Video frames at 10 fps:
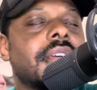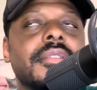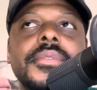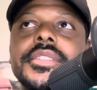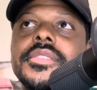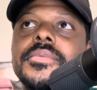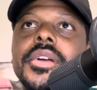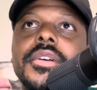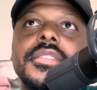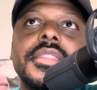what's the
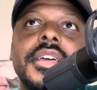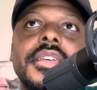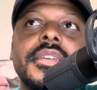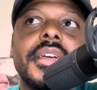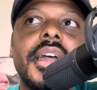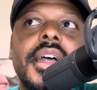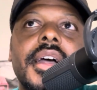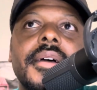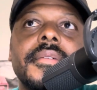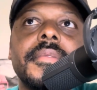word, like
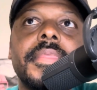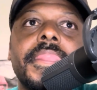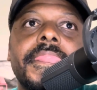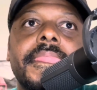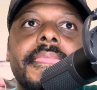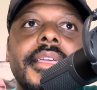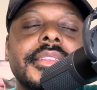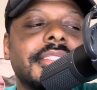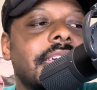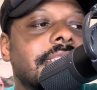
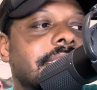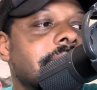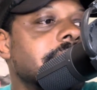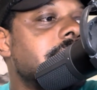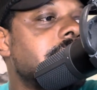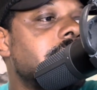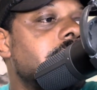sexist.